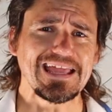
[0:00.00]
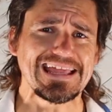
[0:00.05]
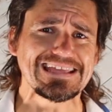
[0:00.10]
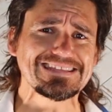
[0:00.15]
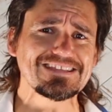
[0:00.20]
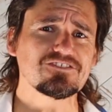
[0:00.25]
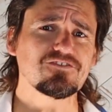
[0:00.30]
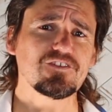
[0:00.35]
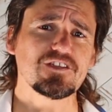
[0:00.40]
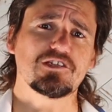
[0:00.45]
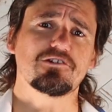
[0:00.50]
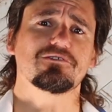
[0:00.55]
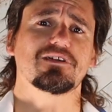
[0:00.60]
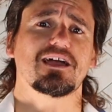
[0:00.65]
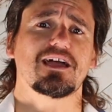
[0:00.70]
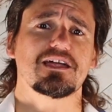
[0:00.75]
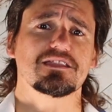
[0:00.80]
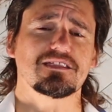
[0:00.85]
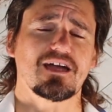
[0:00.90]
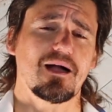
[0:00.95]
In this video,
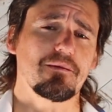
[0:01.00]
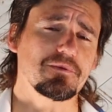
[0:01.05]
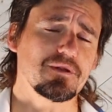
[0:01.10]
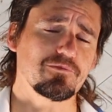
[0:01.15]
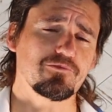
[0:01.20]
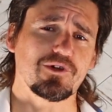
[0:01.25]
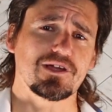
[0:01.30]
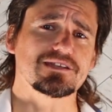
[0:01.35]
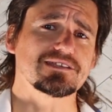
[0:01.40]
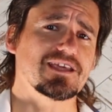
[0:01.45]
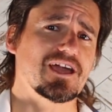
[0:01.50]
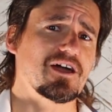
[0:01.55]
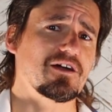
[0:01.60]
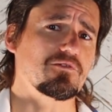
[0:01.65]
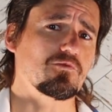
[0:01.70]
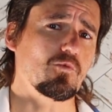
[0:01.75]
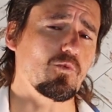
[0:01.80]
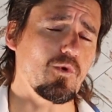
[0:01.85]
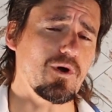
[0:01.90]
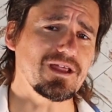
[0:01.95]
guys, I'm gonna break
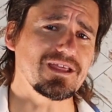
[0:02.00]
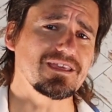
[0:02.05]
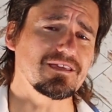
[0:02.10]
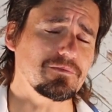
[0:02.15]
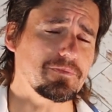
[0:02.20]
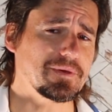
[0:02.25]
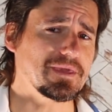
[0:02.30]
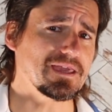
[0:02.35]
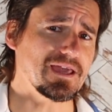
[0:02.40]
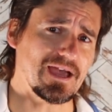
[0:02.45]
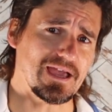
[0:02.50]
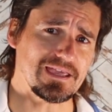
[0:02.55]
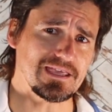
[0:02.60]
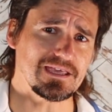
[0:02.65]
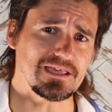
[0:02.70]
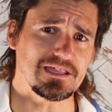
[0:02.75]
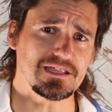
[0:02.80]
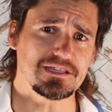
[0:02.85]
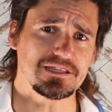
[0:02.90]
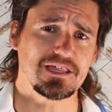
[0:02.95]
down what
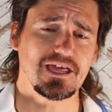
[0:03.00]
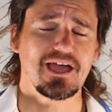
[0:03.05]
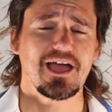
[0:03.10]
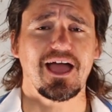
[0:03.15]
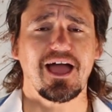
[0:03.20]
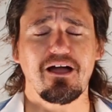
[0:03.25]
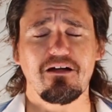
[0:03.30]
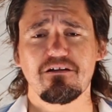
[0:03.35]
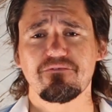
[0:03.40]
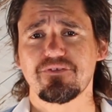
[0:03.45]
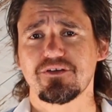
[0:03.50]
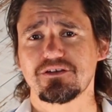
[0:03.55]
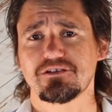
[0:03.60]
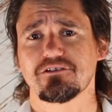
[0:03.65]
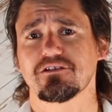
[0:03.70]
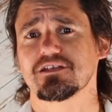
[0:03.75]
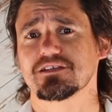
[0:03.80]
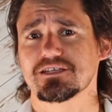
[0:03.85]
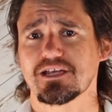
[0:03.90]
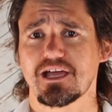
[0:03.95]
EPI is, how a
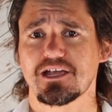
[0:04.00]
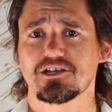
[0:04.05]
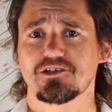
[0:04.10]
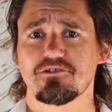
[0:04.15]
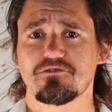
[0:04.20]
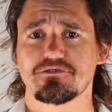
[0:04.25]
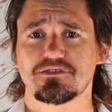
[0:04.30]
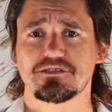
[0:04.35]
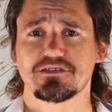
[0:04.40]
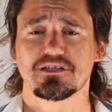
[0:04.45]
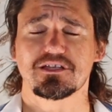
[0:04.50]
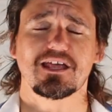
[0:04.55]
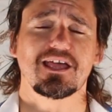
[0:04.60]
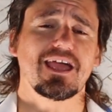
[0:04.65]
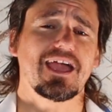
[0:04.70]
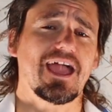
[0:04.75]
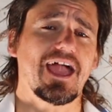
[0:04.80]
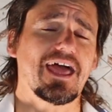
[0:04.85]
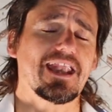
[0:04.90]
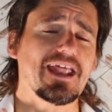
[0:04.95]
veterinarian diagnoses it,
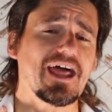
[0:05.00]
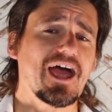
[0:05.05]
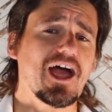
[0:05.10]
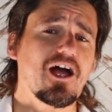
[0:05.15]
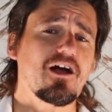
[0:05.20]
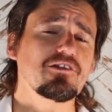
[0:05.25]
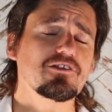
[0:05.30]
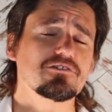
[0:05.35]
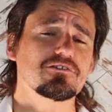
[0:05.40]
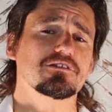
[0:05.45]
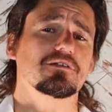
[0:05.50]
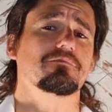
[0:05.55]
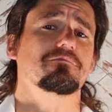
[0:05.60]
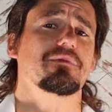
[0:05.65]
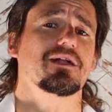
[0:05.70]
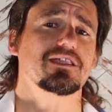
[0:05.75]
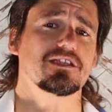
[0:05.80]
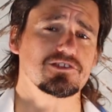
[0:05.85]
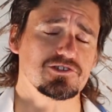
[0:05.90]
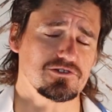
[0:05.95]
and how you're gonna
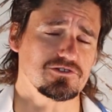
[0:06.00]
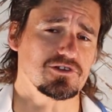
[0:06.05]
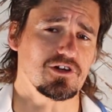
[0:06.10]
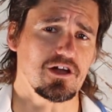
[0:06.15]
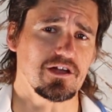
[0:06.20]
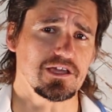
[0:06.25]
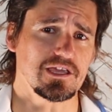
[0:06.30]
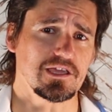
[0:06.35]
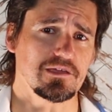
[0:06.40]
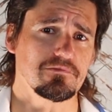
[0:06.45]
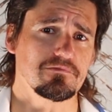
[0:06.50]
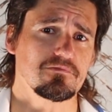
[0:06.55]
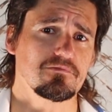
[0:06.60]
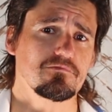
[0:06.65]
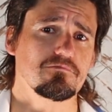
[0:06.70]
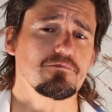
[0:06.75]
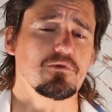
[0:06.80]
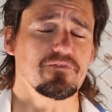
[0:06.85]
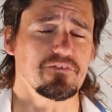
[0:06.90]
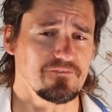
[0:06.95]
manage your doggy
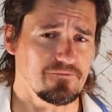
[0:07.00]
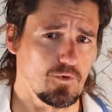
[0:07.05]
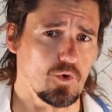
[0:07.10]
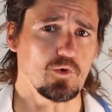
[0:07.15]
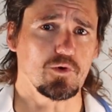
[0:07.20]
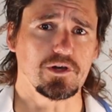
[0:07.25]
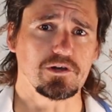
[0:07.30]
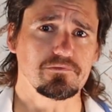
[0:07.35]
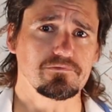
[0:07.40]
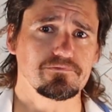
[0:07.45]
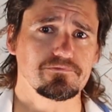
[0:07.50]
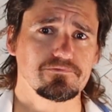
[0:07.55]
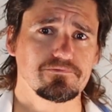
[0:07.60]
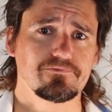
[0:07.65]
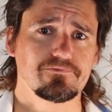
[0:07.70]
moving forward.